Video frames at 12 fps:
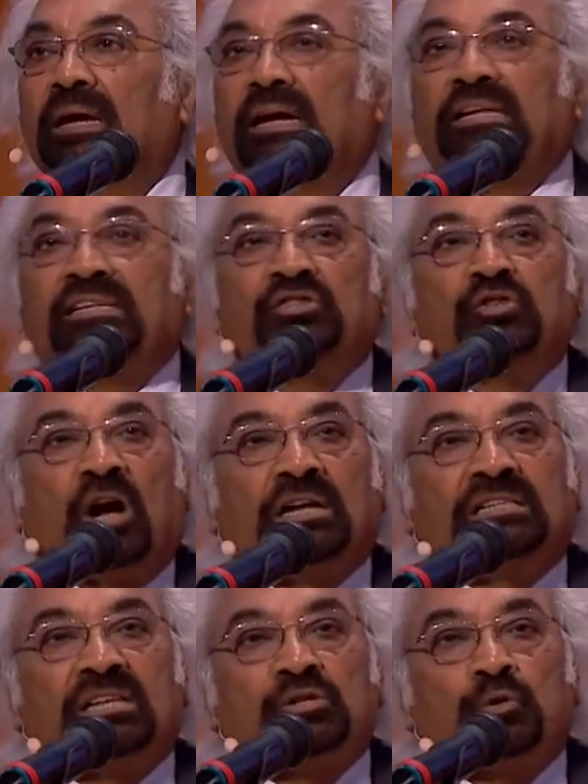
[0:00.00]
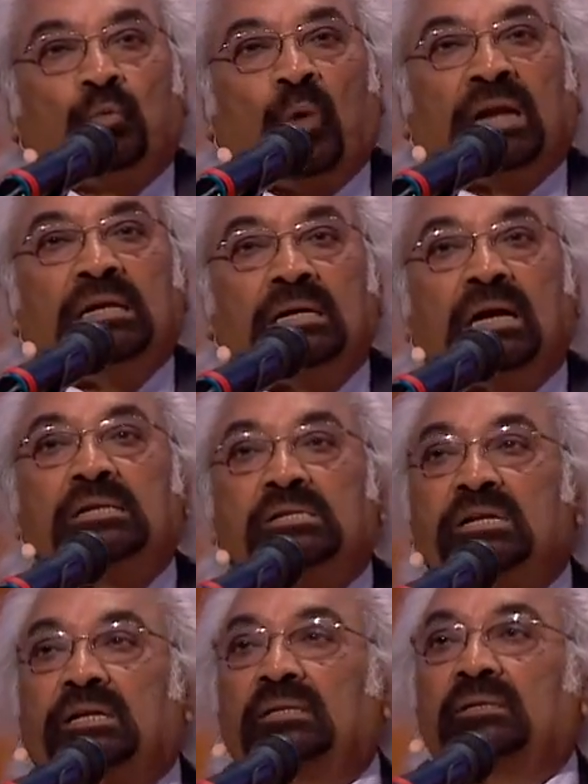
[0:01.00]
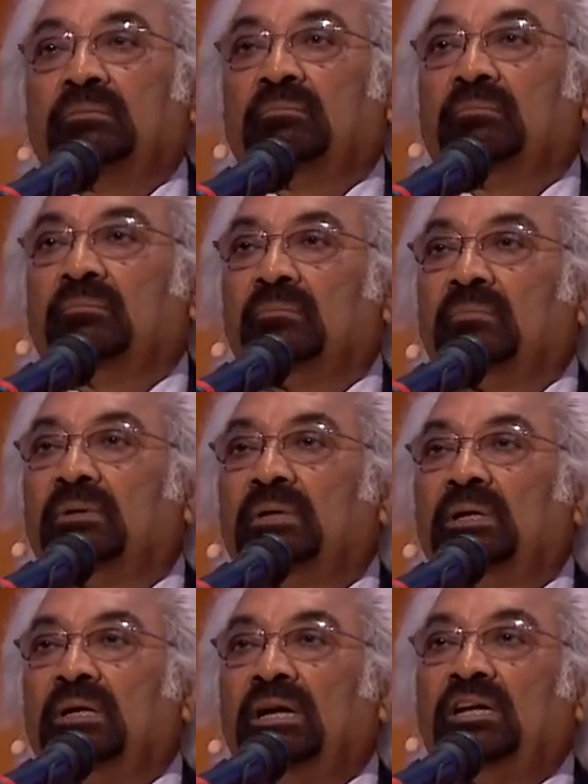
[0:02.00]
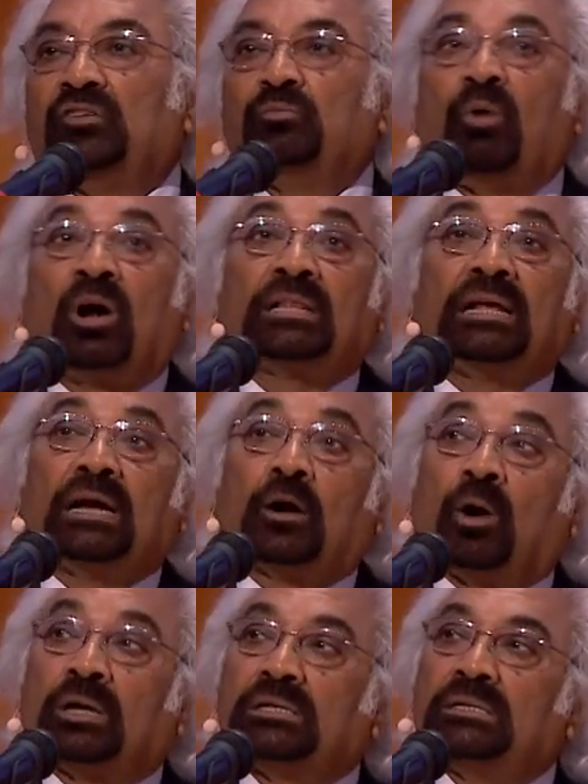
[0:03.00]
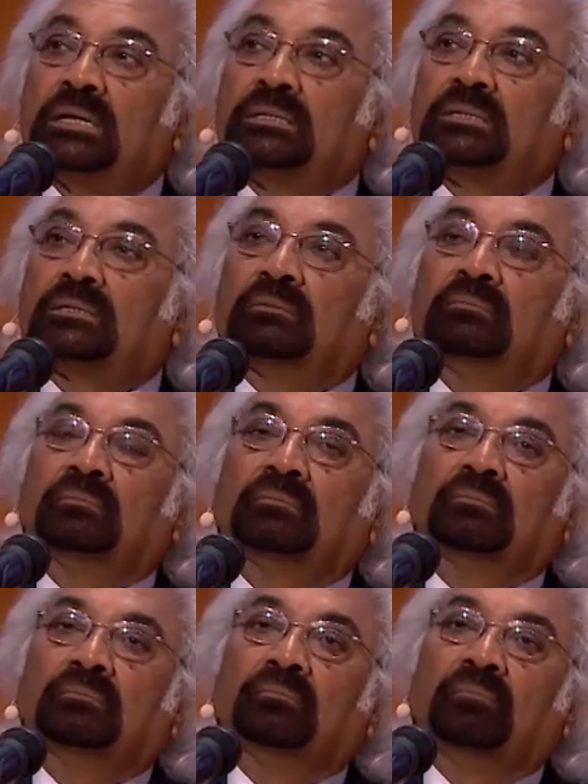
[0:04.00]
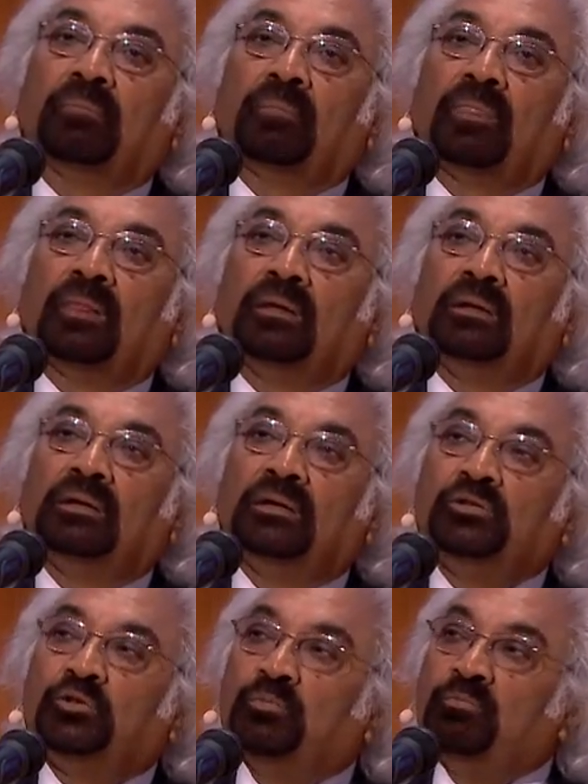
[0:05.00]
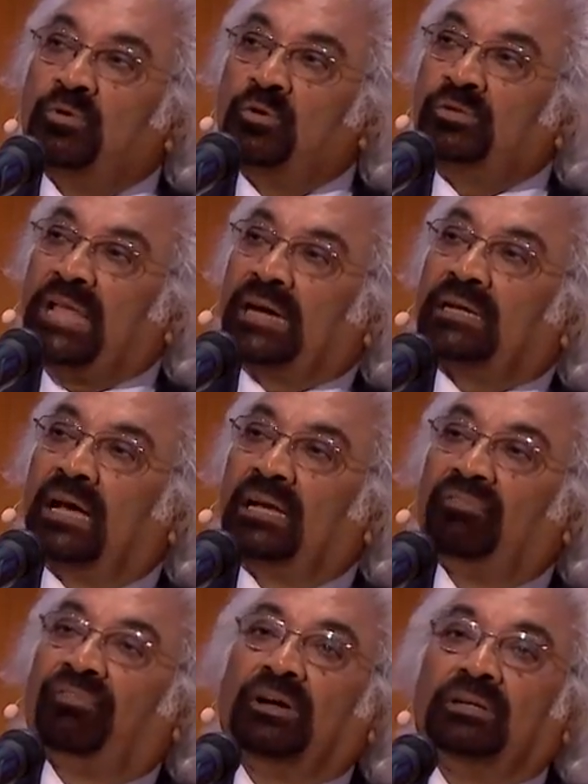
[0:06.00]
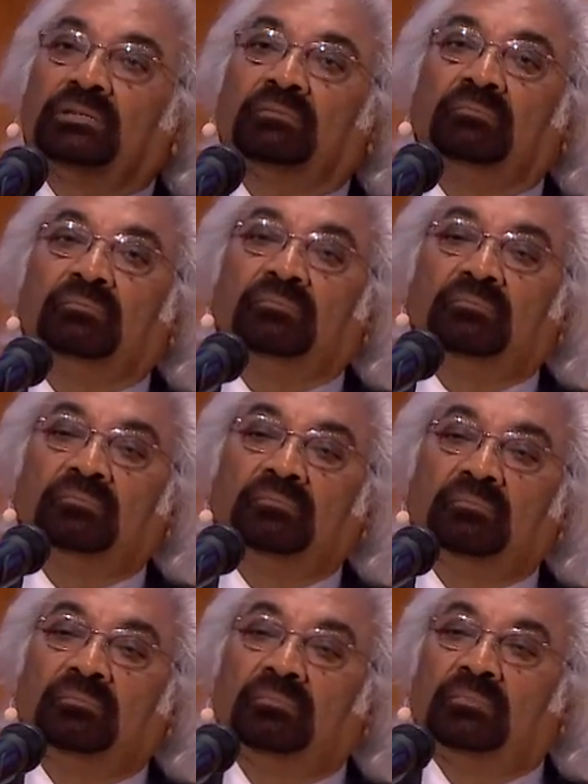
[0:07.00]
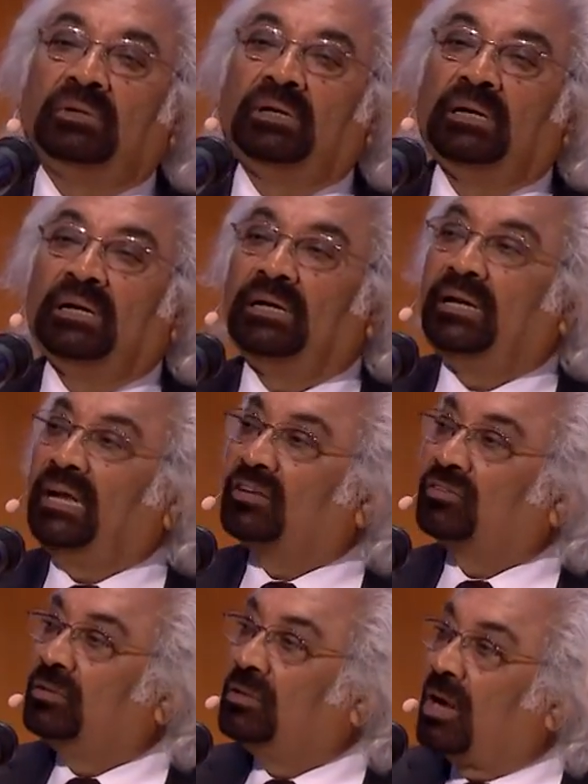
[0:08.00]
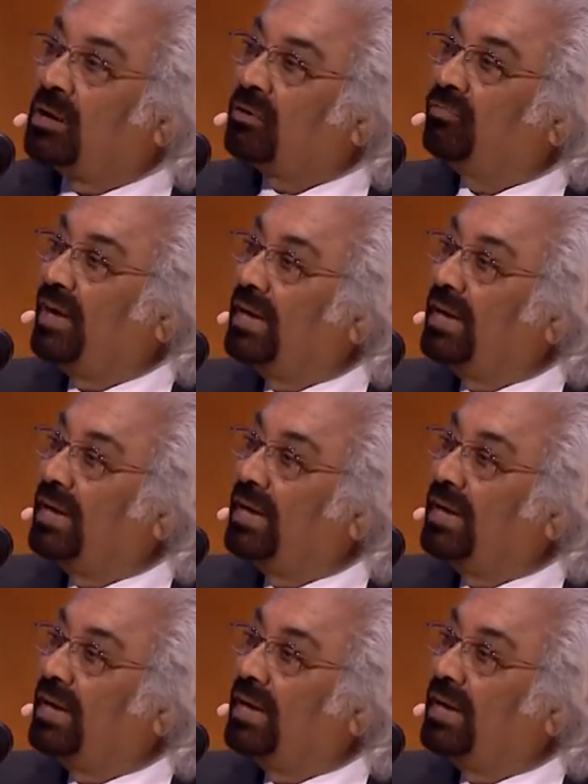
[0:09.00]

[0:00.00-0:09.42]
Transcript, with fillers: It is not just one country. It is more than a continent. To move that elephant takes a lot of